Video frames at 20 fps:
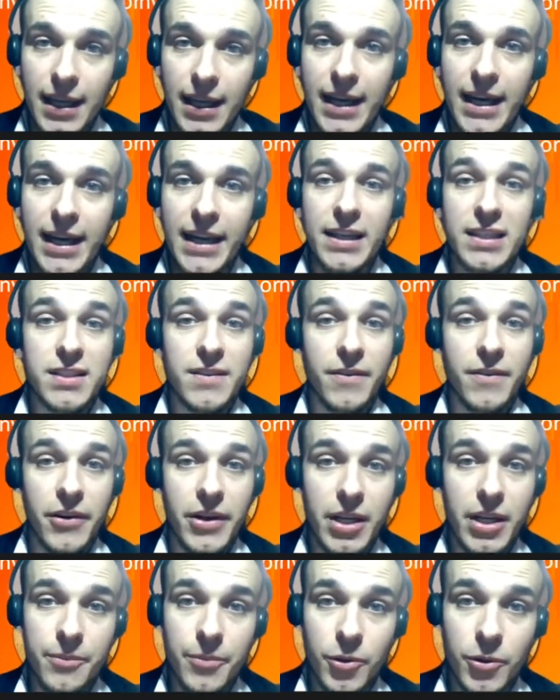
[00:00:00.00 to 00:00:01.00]
and it's
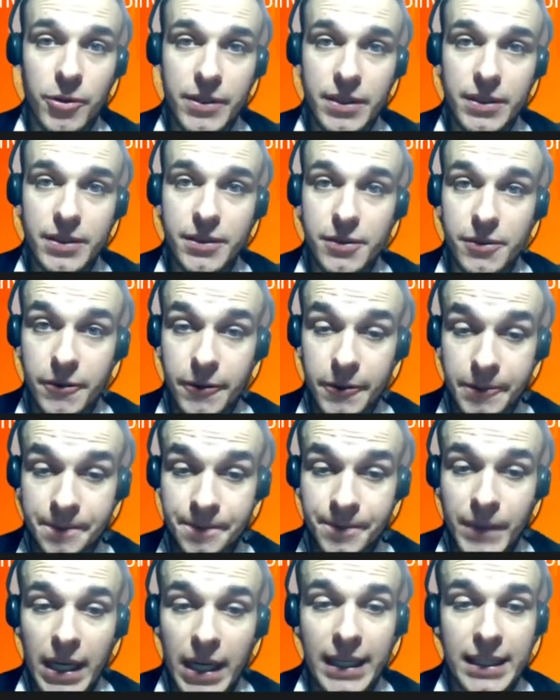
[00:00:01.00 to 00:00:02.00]
very important to
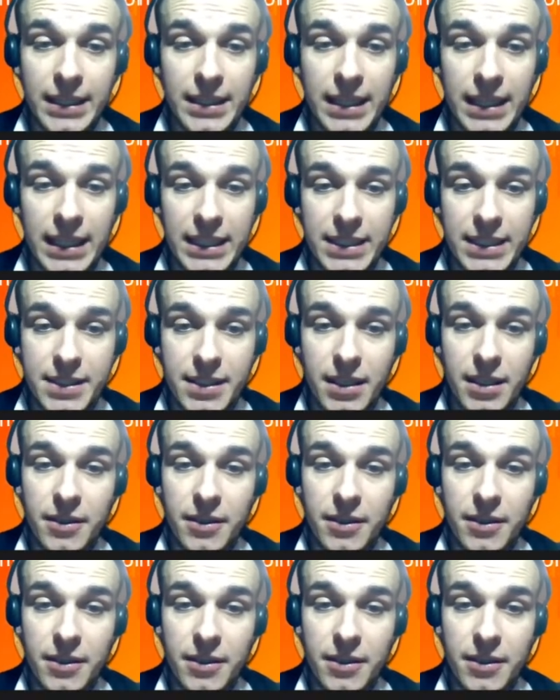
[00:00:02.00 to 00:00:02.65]
analyze